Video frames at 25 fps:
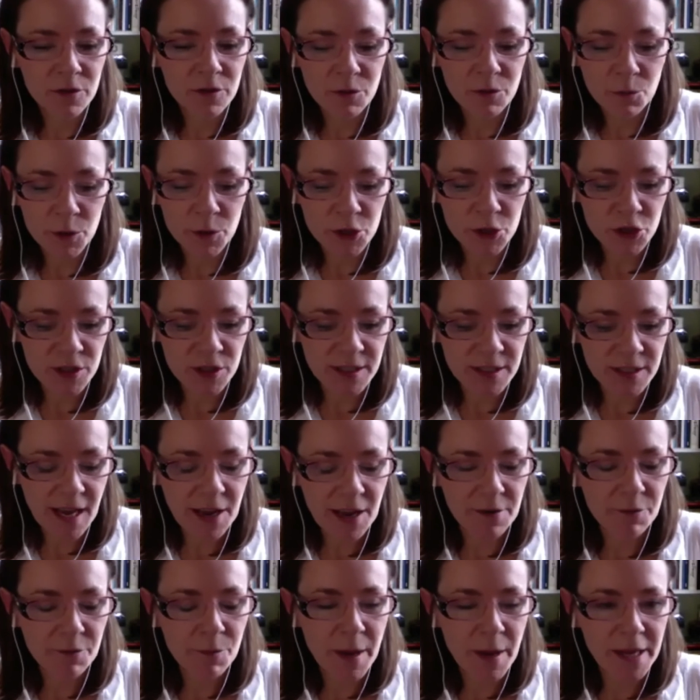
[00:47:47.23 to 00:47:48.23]
we're just kind
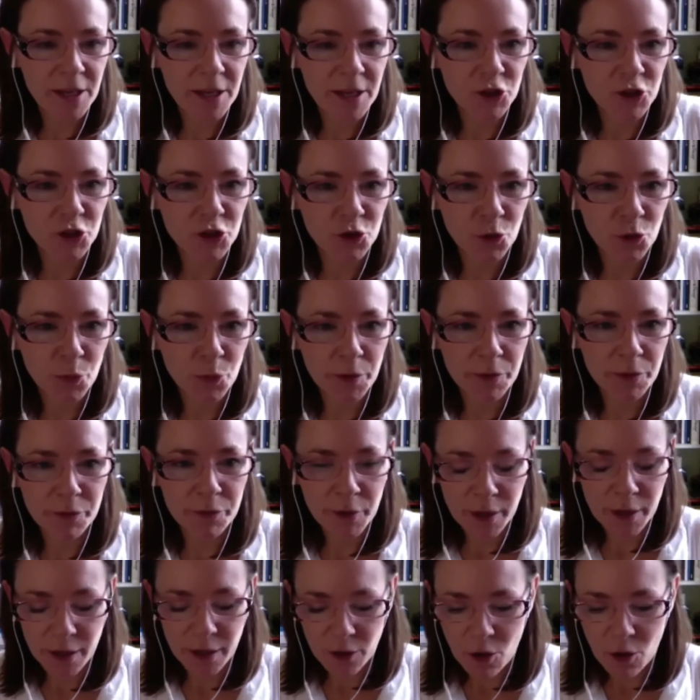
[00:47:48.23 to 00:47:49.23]
of making sure we've
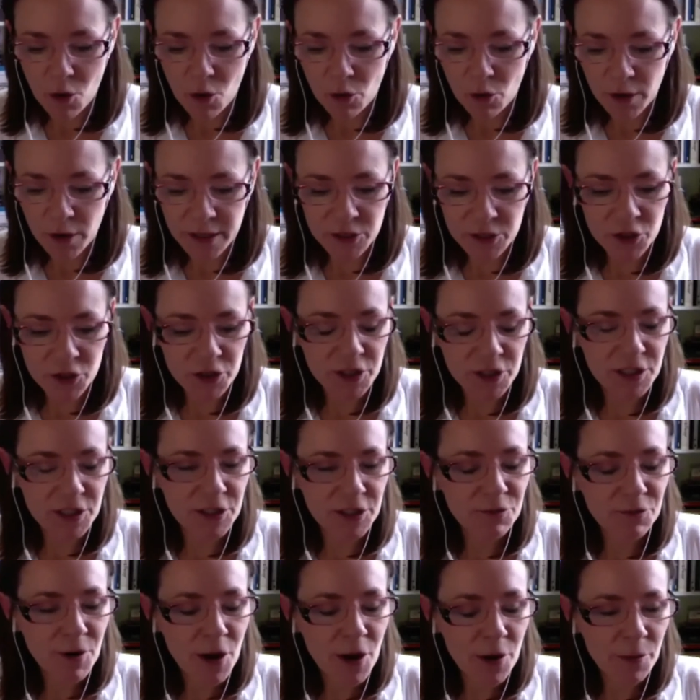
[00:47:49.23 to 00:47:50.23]
got all our ducks in a
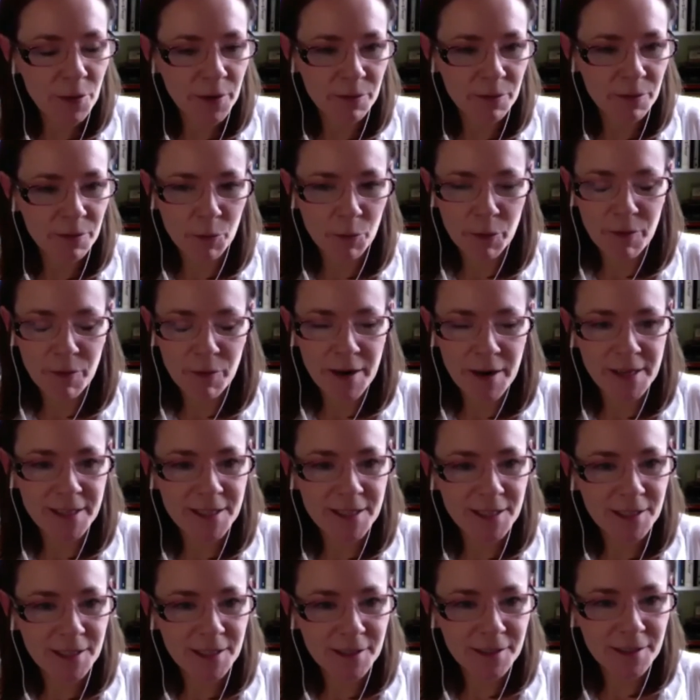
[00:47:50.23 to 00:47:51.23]
row and we're ready
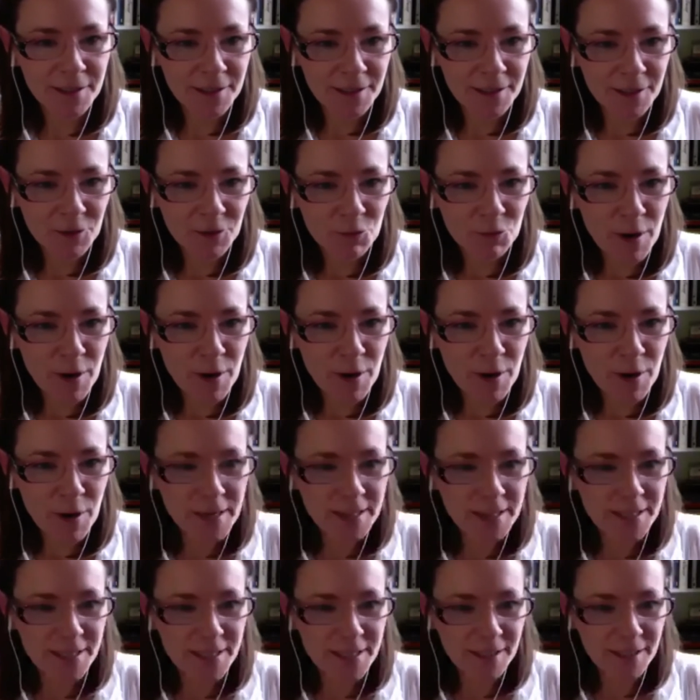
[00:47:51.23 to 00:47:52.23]
to
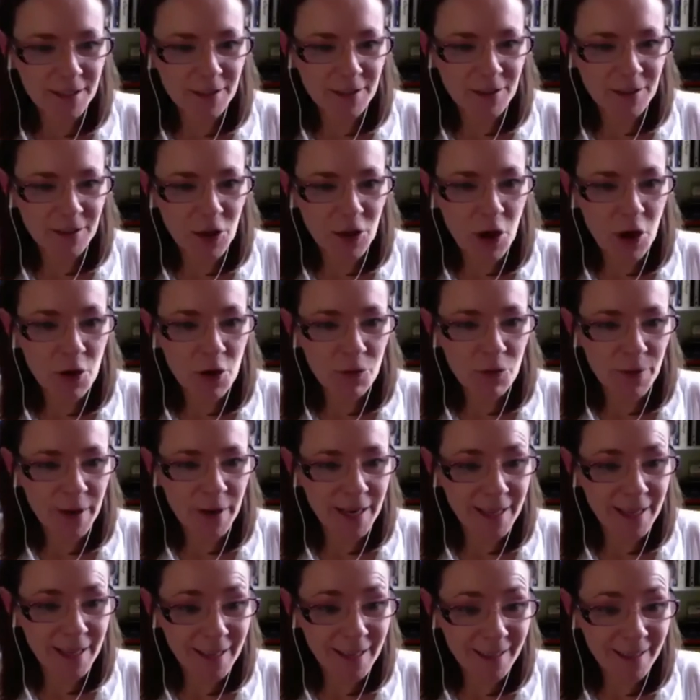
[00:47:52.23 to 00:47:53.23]
go, really.